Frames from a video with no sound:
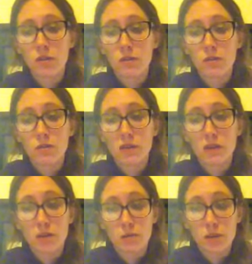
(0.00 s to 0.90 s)
one of my
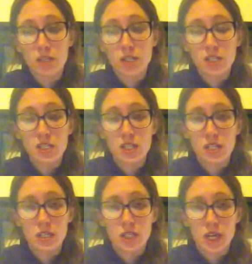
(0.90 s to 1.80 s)
other projects that
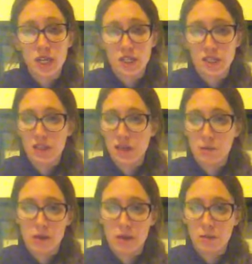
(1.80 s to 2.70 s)
is, I'm
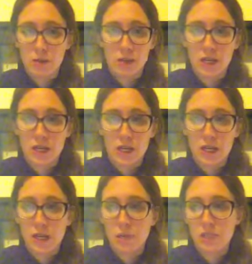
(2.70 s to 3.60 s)
not going to be able to get it
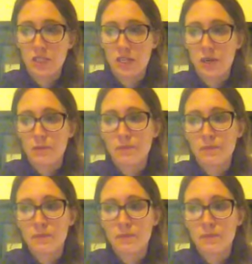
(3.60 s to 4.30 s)
kitted up in time,